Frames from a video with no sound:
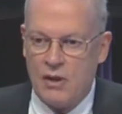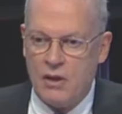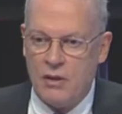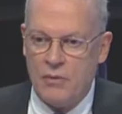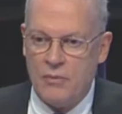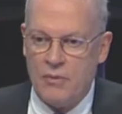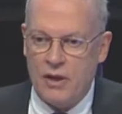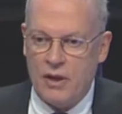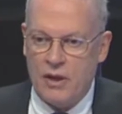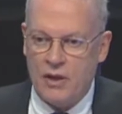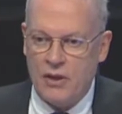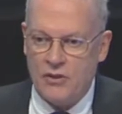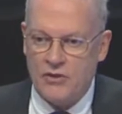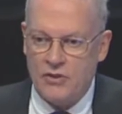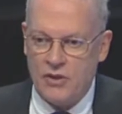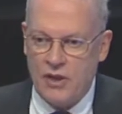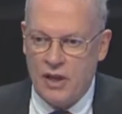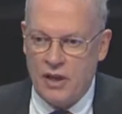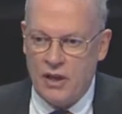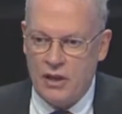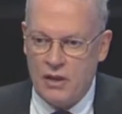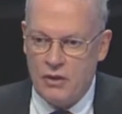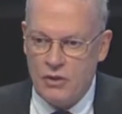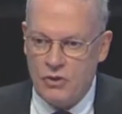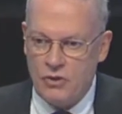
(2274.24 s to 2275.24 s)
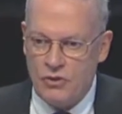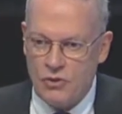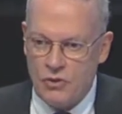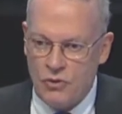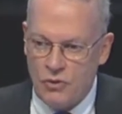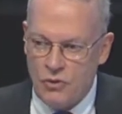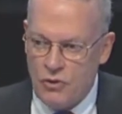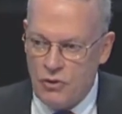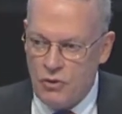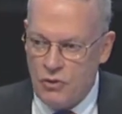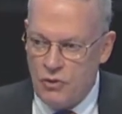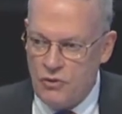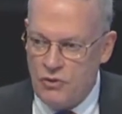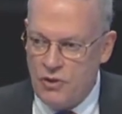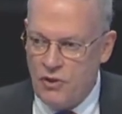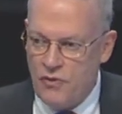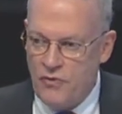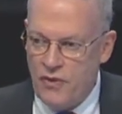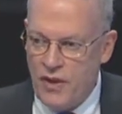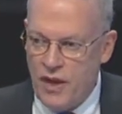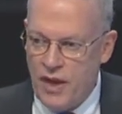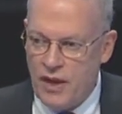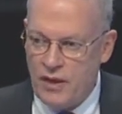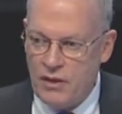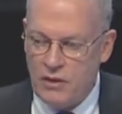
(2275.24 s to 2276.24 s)
Because I can assure you that
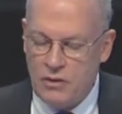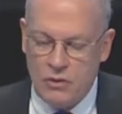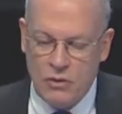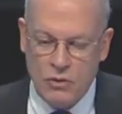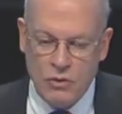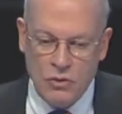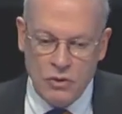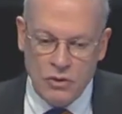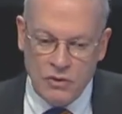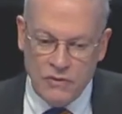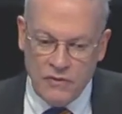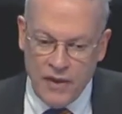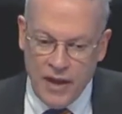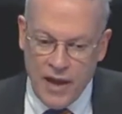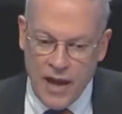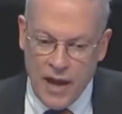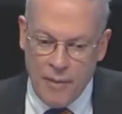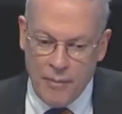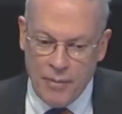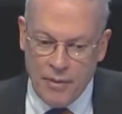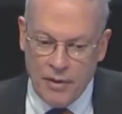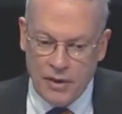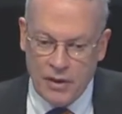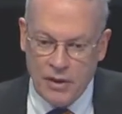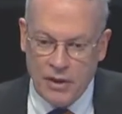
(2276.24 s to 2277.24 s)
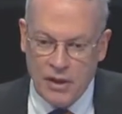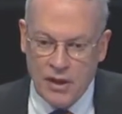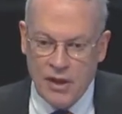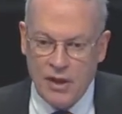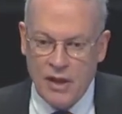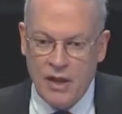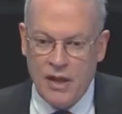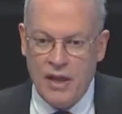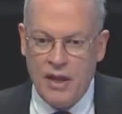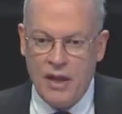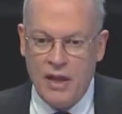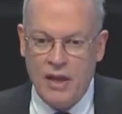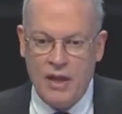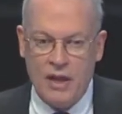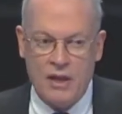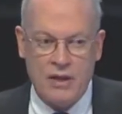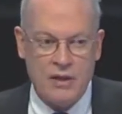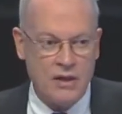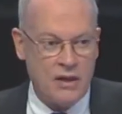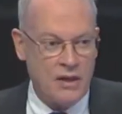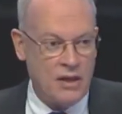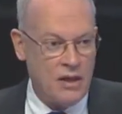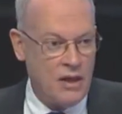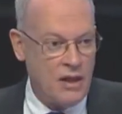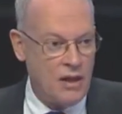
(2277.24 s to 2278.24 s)
that could have happened,
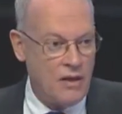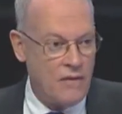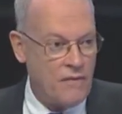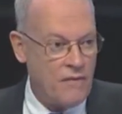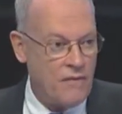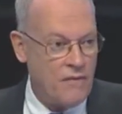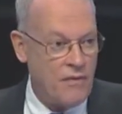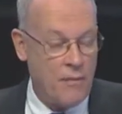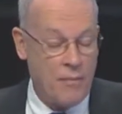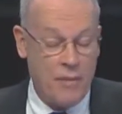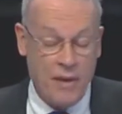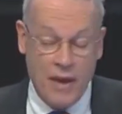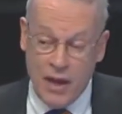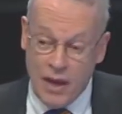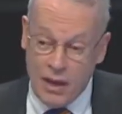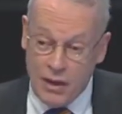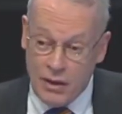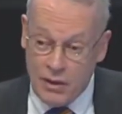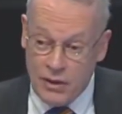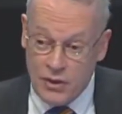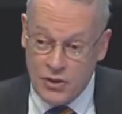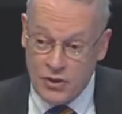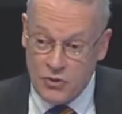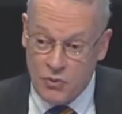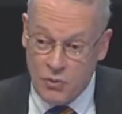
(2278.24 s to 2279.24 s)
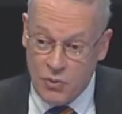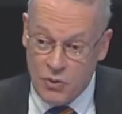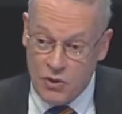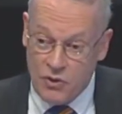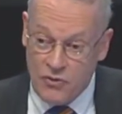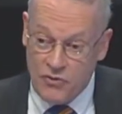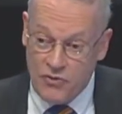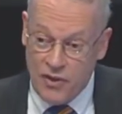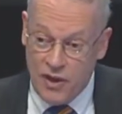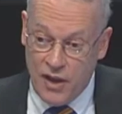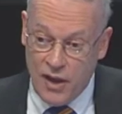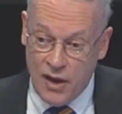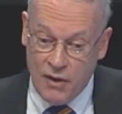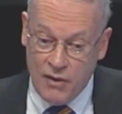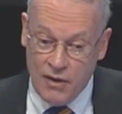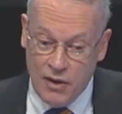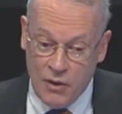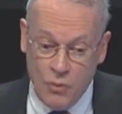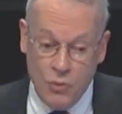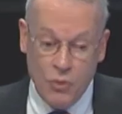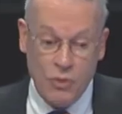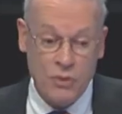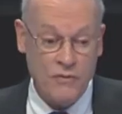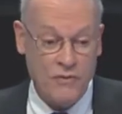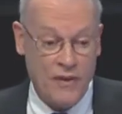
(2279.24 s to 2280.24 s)
and if the panelists weren't there, it
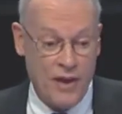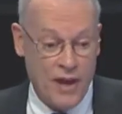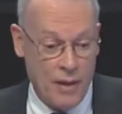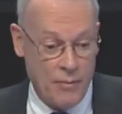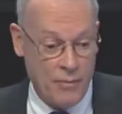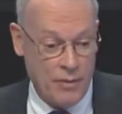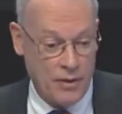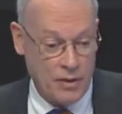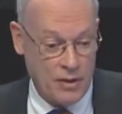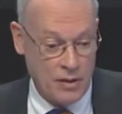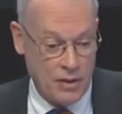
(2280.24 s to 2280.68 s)
would have happened.